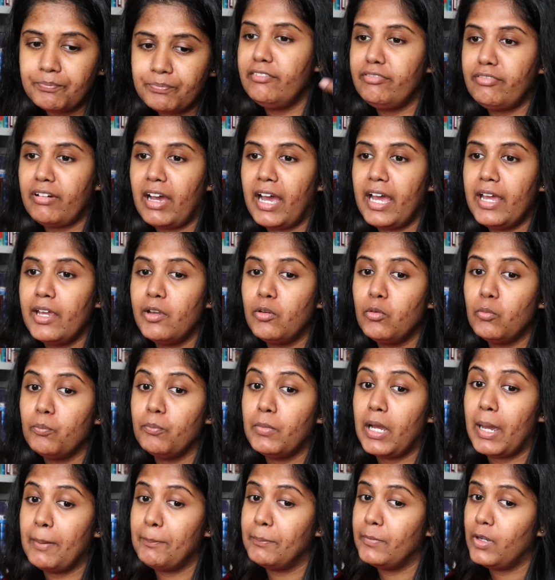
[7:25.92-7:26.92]
if I
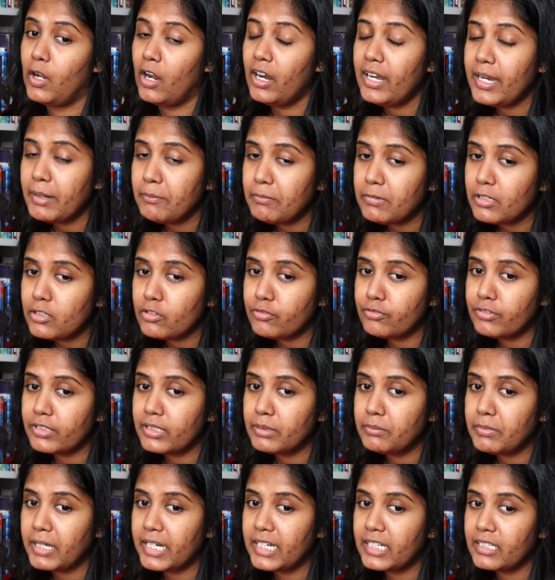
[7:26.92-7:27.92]
am not able to
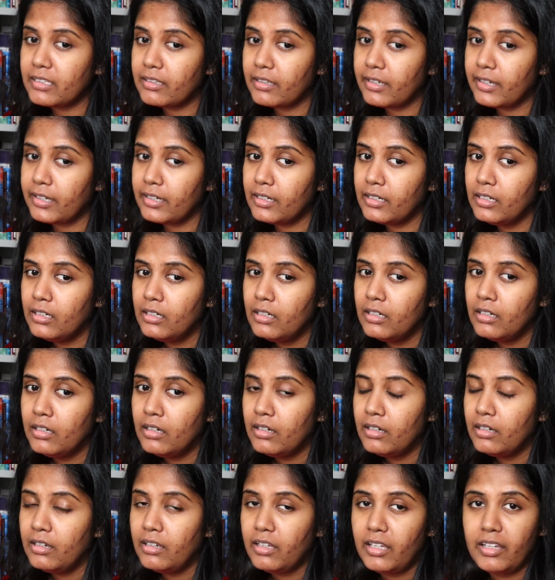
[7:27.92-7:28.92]
film anything,
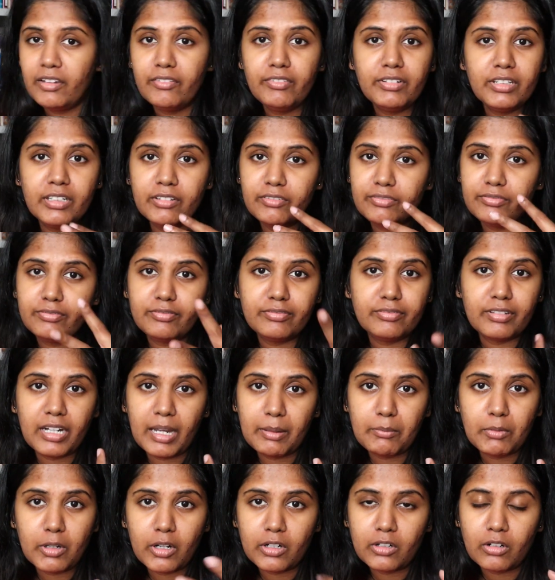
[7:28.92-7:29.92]
even if
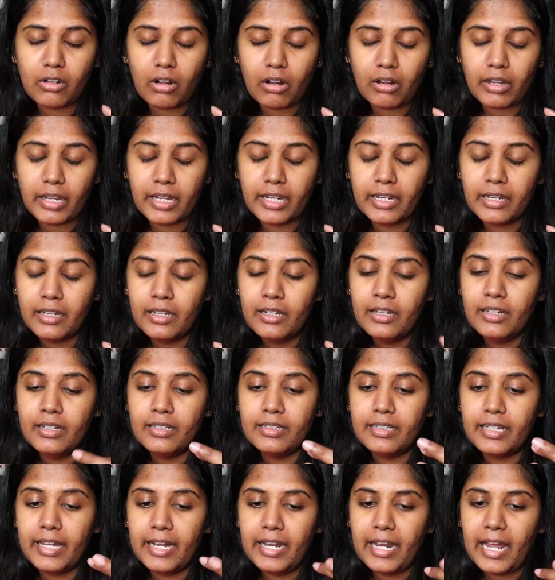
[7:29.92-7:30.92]
I'm not talking,
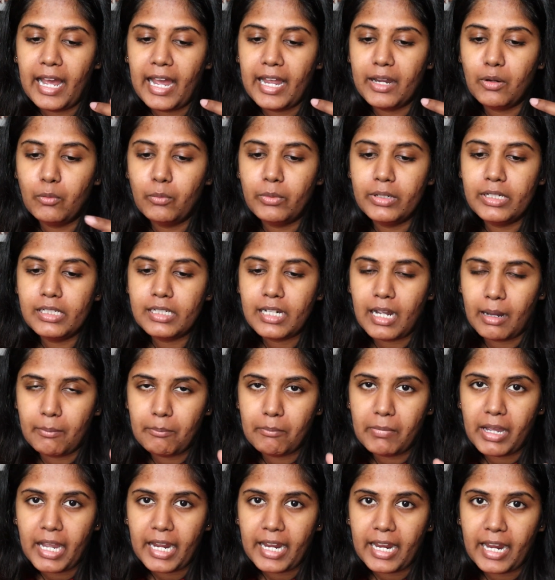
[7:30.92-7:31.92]
then I will
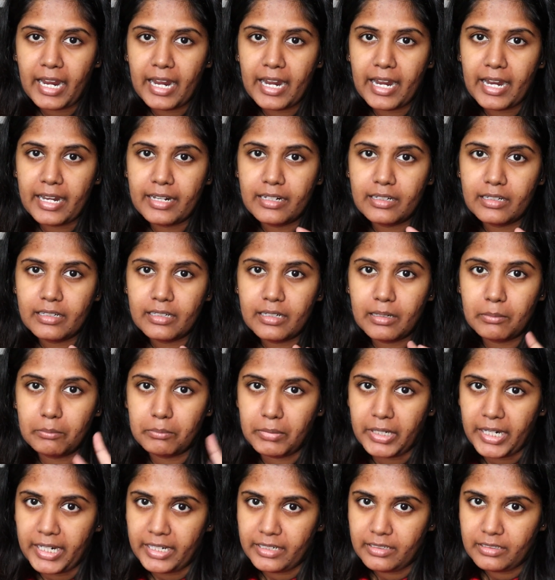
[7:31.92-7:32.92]
come back and
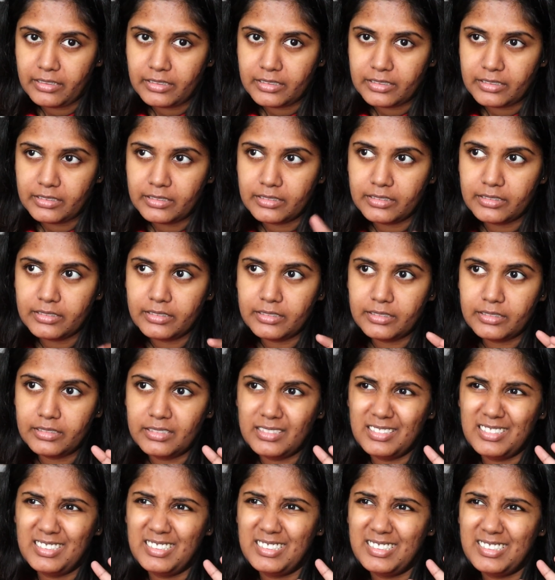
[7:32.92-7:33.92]
update
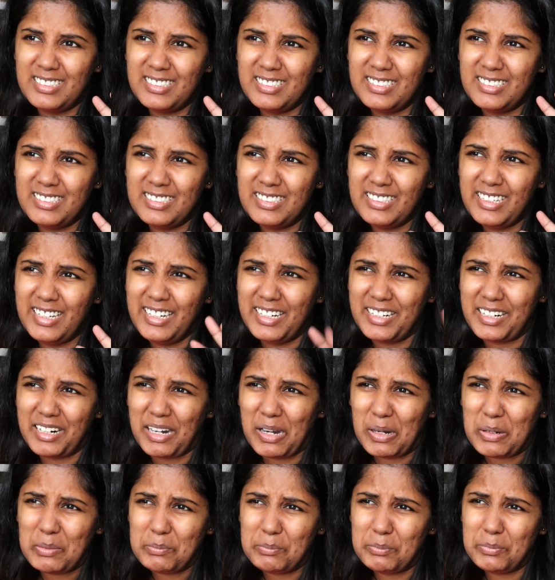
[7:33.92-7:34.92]
in a
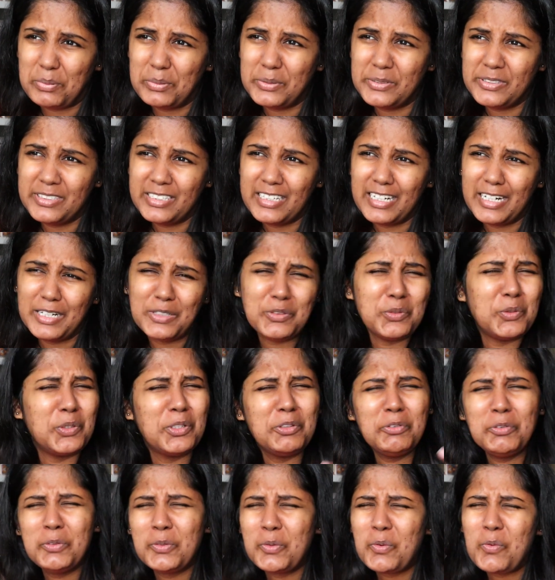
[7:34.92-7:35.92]
clip. I
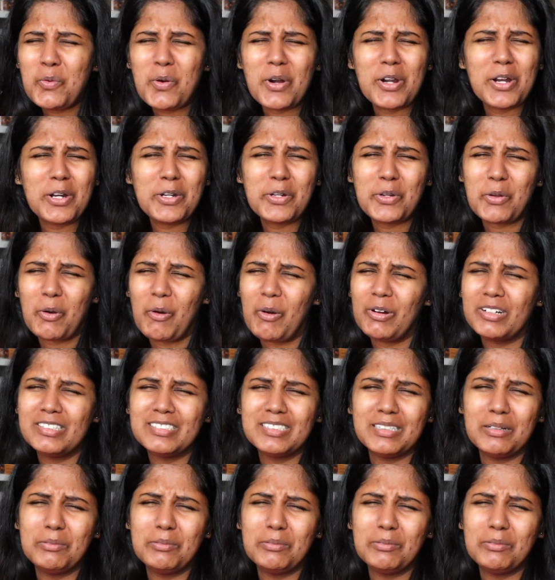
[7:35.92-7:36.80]
don't even know what I talk